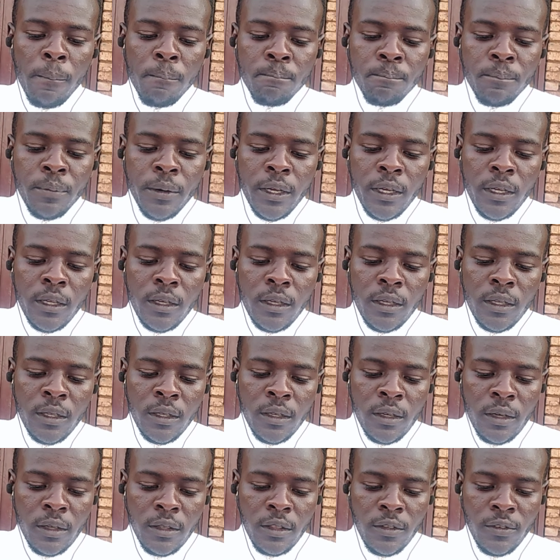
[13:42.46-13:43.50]
Pre-reading
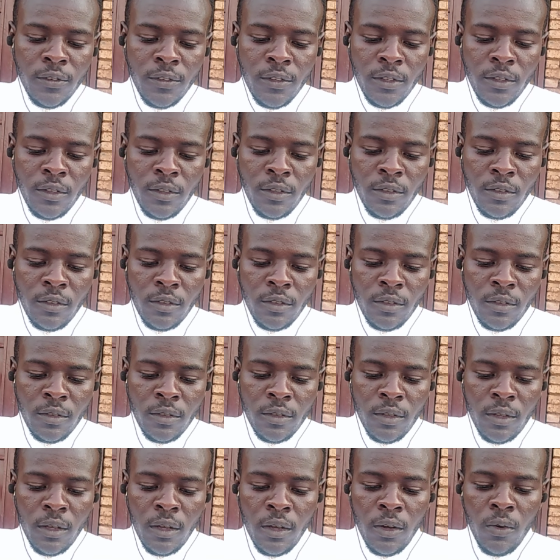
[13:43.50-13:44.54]
activities
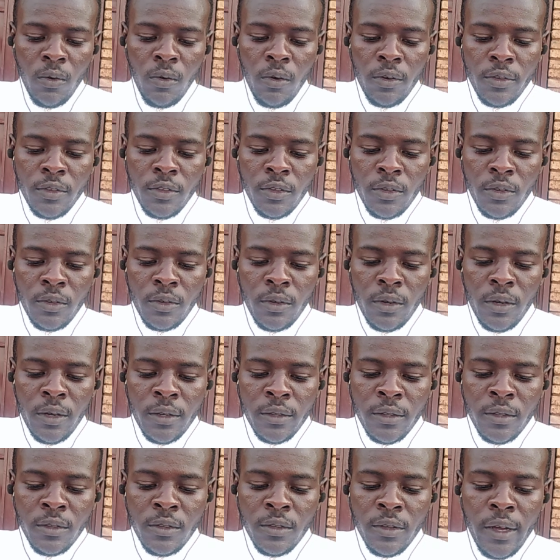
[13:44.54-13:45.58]
also are
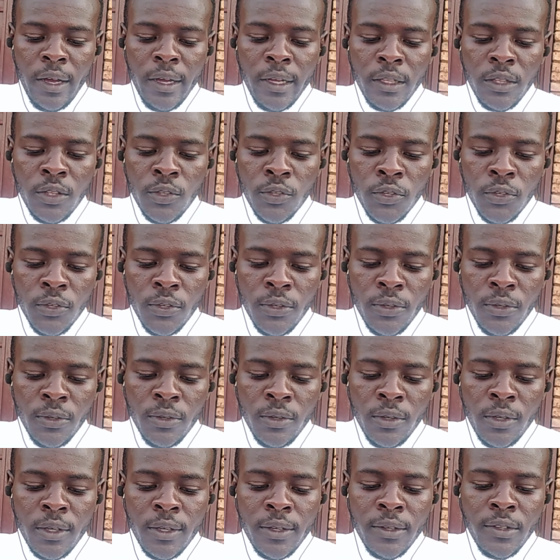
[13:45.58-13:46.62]
designed to
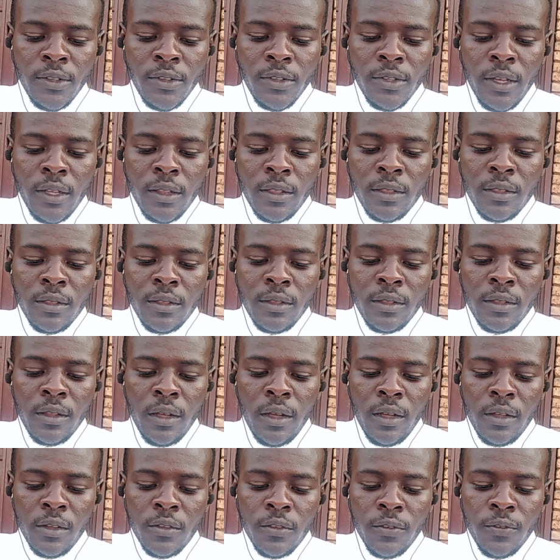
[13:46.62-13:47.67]
set
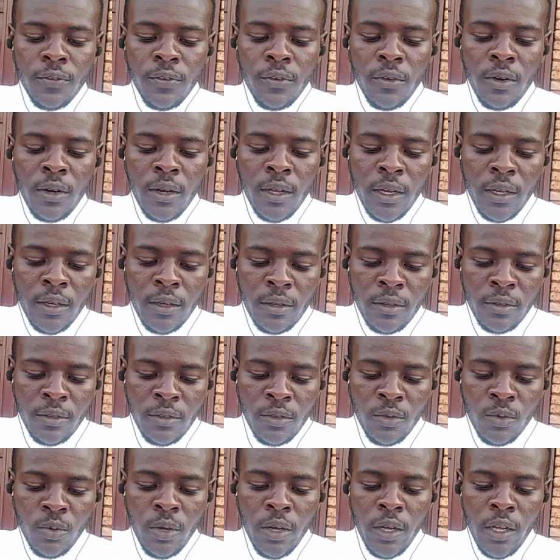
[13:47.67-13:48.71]
tasks for learners,
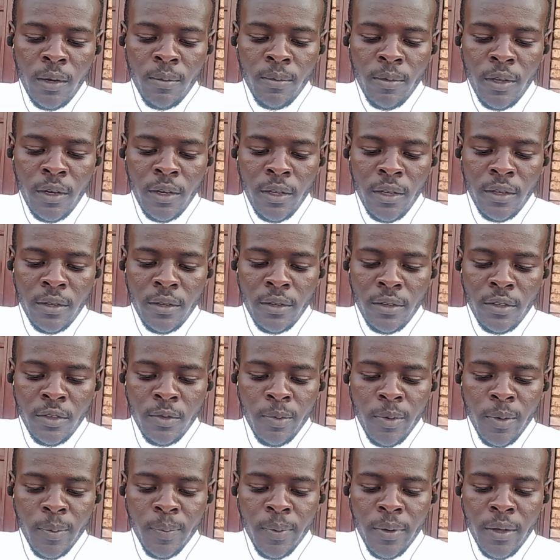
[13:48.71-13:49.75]
to help the learners
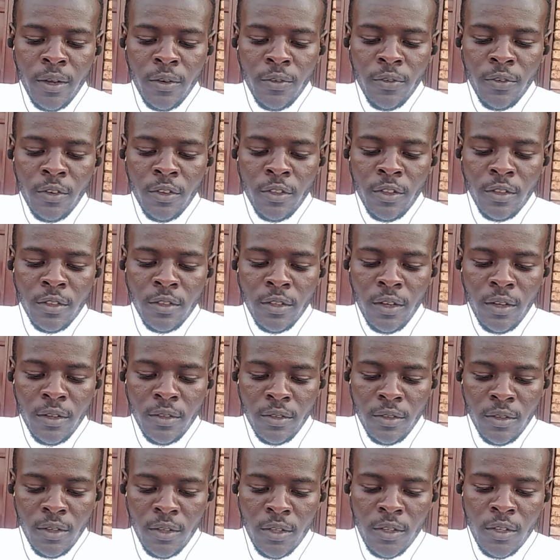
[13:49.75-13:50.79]
prepare for the
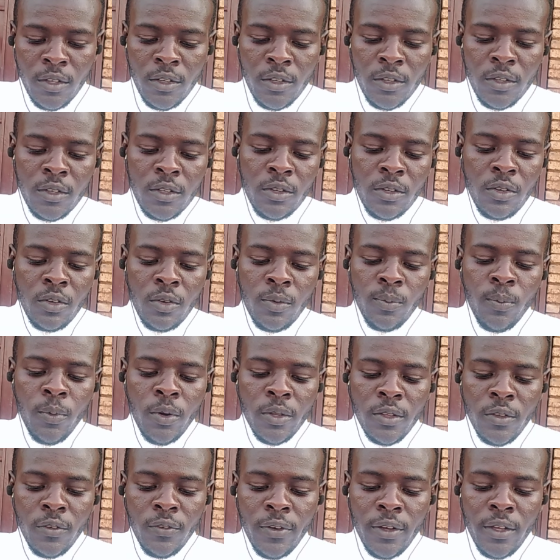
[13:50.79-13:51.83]
task, or
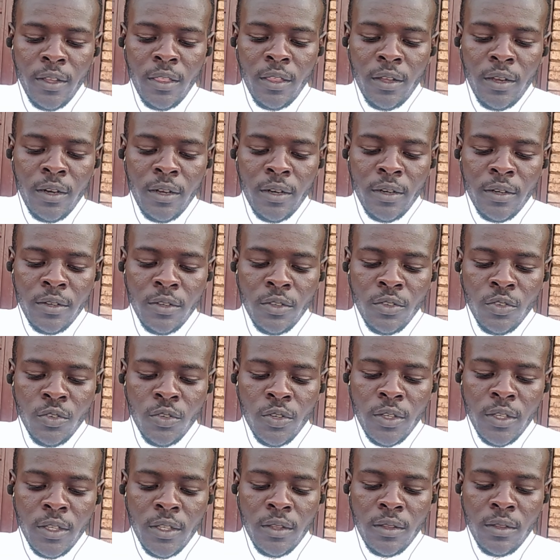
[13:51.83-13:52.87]
motivate the learners to
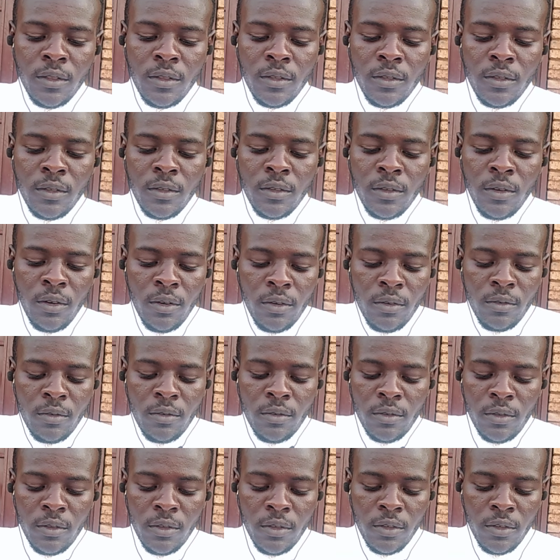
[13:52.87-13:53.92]
read.
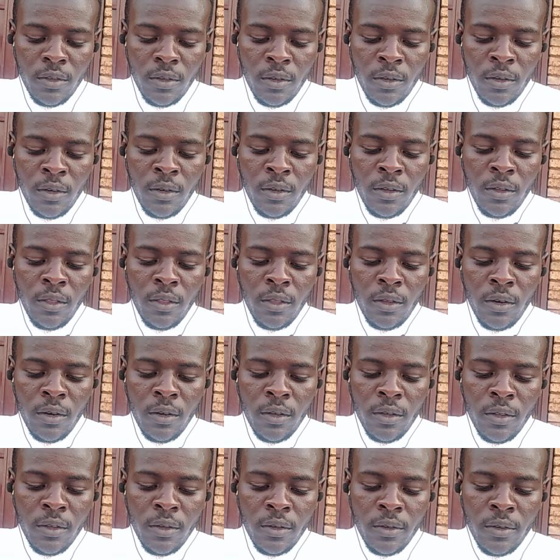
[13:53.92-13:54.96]
These are the
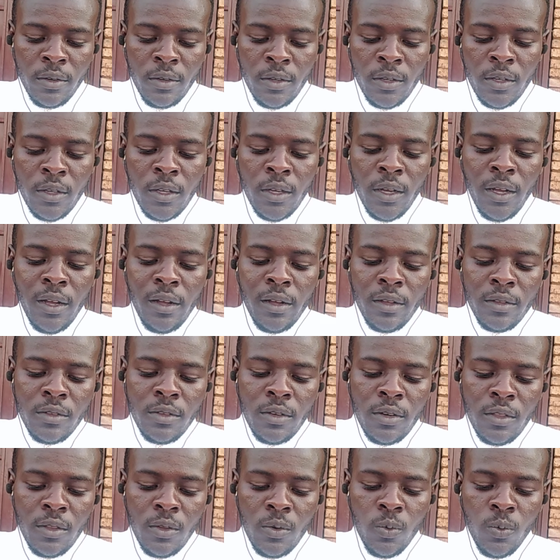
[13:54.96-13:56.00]
leading
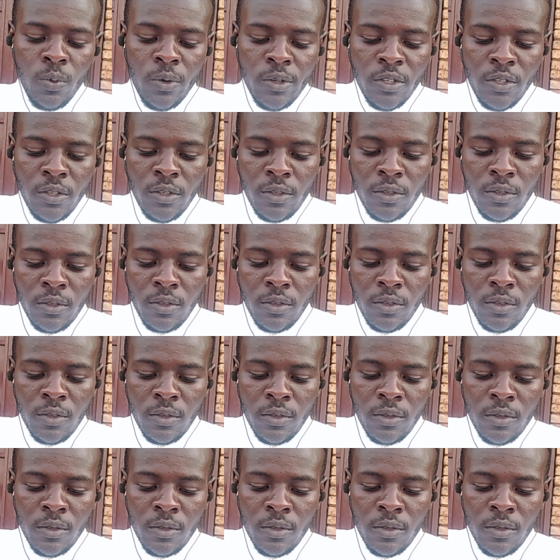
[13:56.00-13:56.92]
answering the questions.